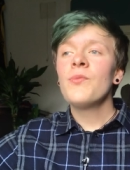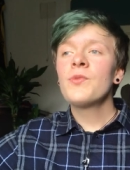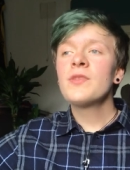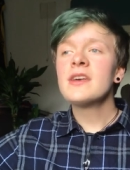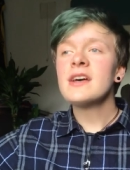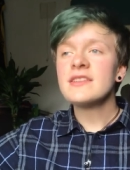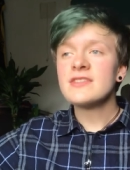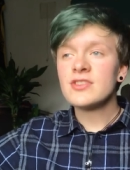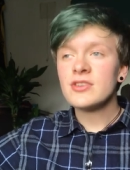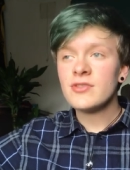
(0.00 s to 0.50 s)
with
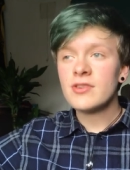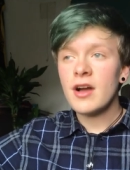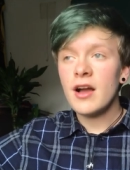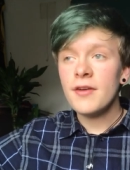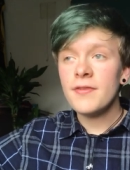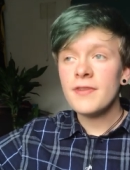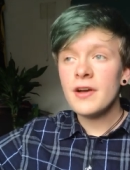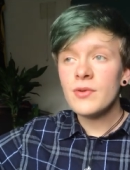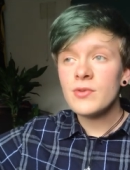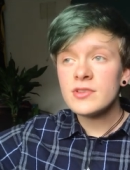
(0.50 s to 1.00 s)
that song, I
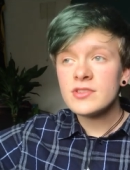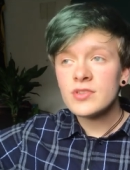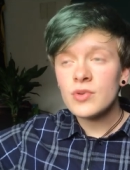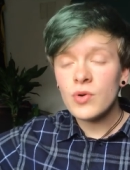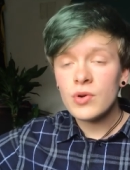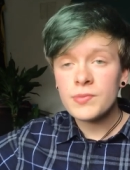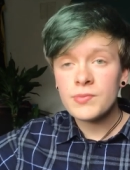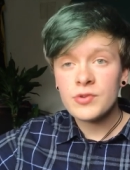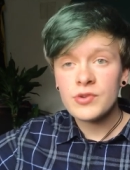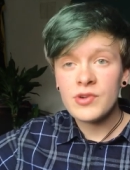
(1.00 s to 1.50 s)
found this
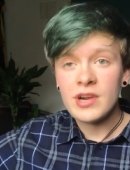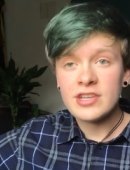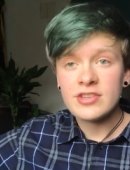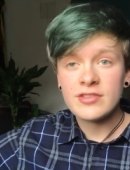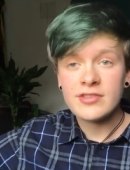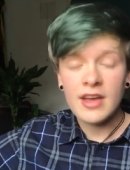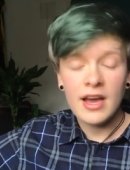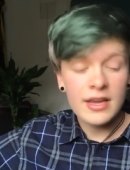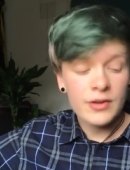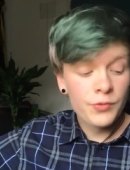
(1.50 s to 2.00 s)
chord
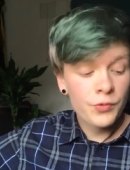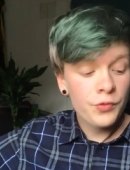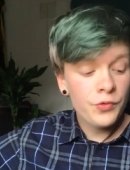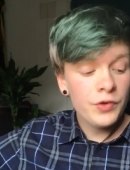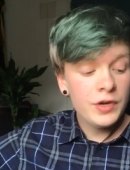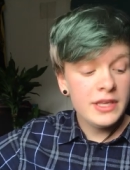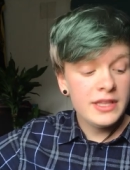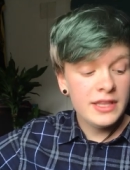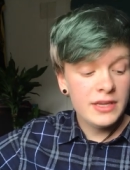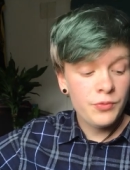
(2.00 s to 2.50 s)
progression that I
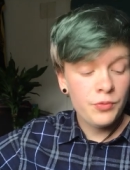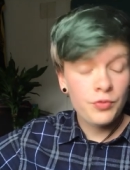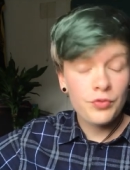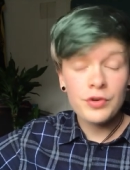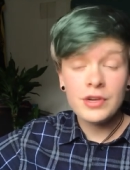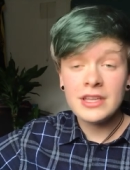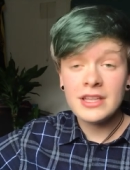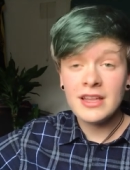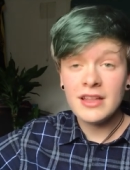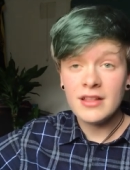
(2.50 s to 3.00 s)
really,
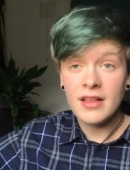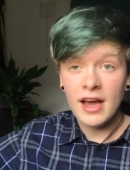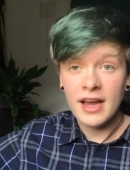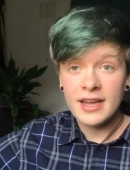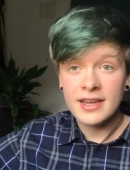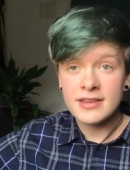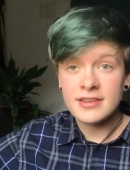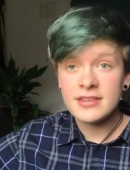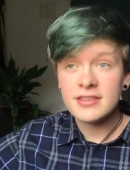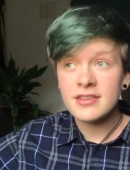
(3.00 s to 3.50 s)
really
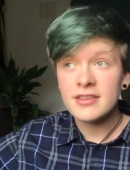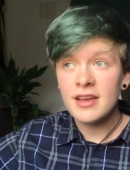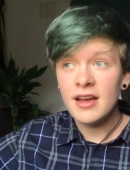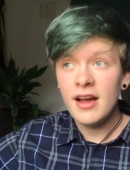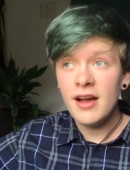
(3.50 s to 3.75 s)
liked.